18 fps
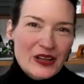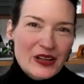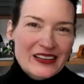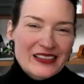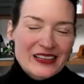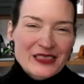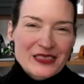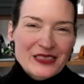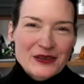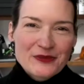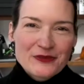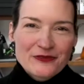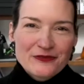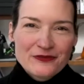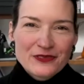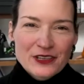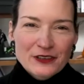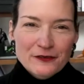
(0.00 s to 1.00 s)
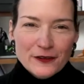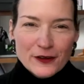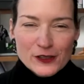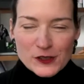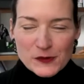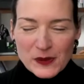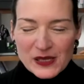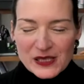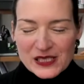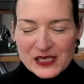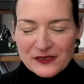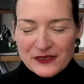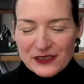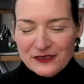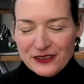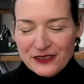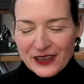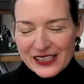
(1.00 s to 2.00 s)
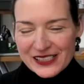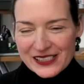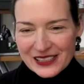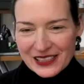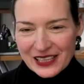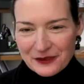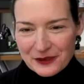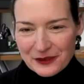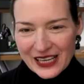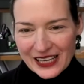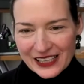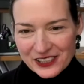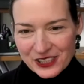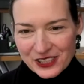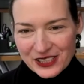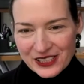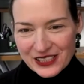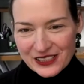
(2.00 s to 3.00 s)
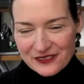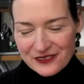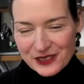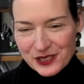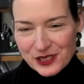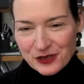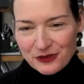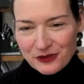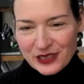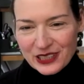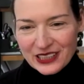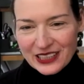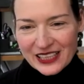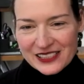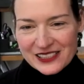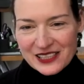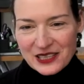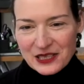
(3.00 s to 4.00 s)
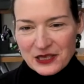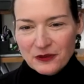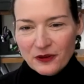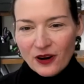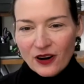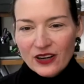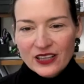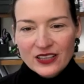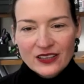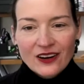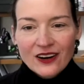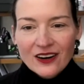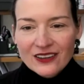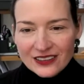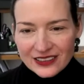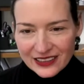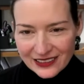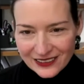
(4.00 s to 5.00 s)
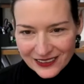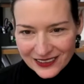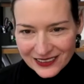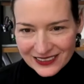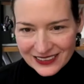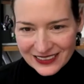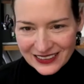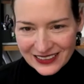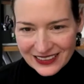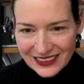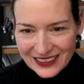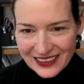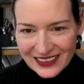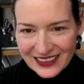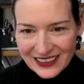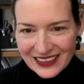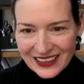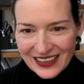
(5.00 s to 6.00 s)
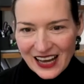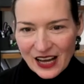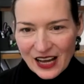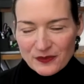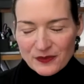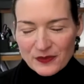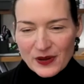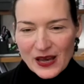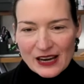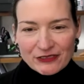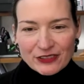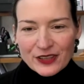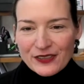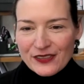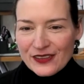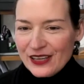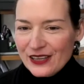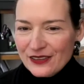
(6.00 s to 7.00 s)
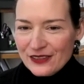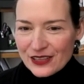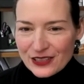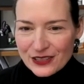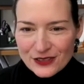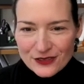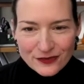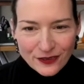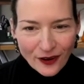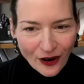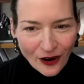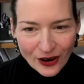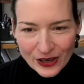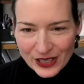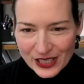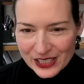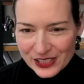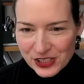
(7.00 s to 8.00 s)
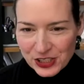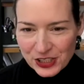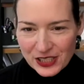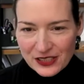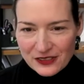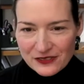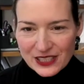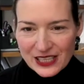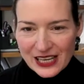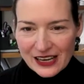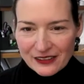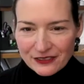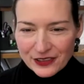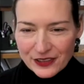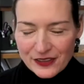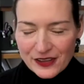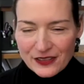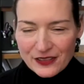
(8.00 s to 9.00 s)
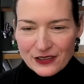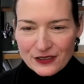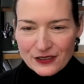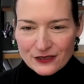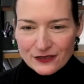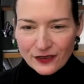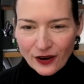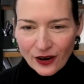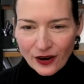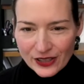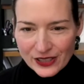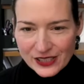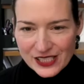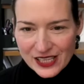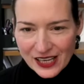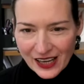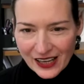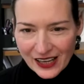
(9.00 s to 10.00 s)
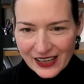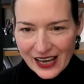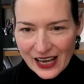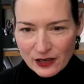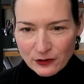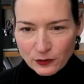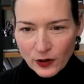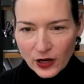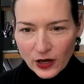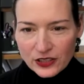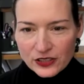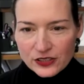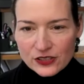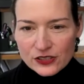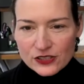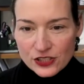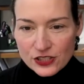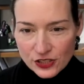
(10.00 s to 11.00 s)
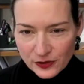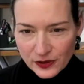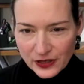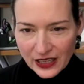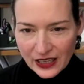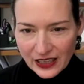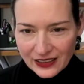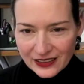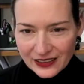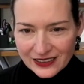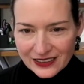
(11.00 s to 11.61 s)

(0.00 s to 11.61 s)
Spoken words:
I think the first piece of advice that I would actually give is to realize that you already are a leader. Everything that you've already achieved and everything that you've already done and what you're doing